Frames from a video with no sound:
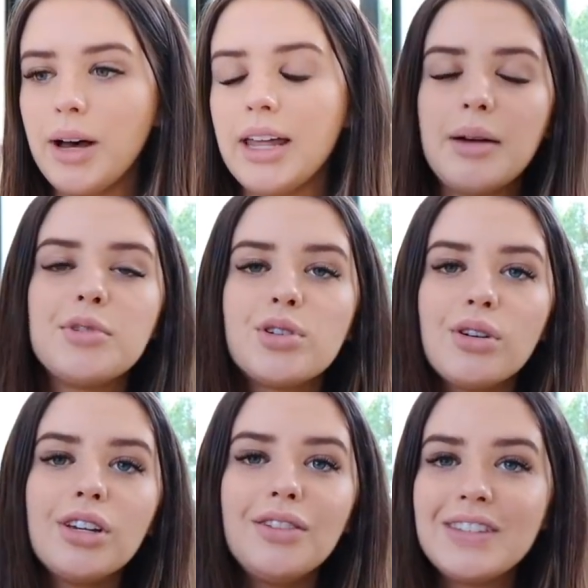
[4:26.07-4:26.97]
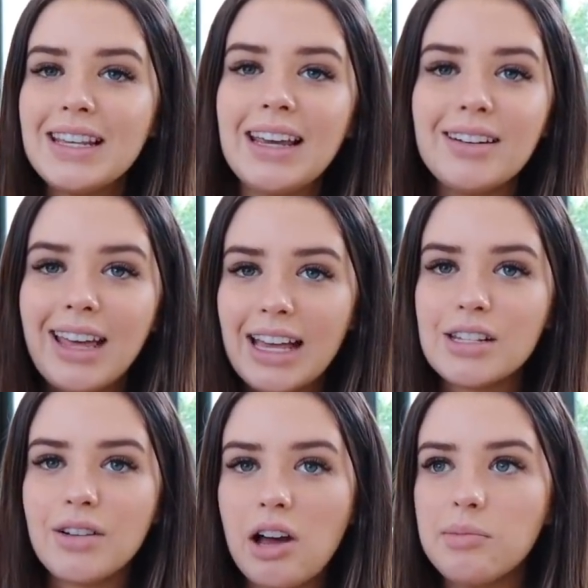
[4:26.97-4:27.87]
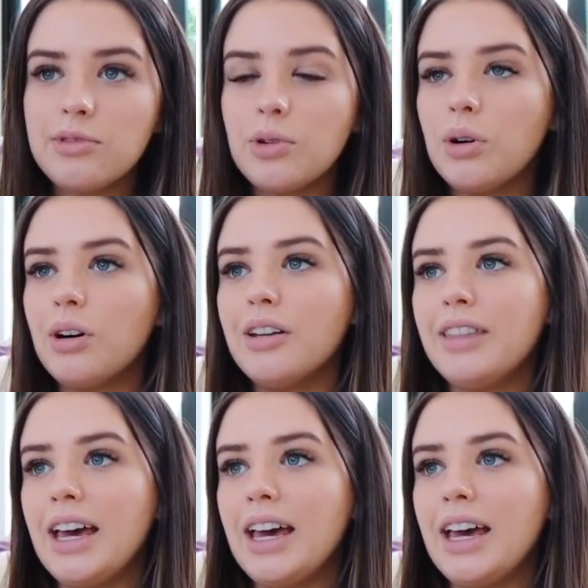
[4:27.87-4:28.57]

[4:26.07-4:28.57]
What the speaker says: but I'm sure you've seen Casetify before.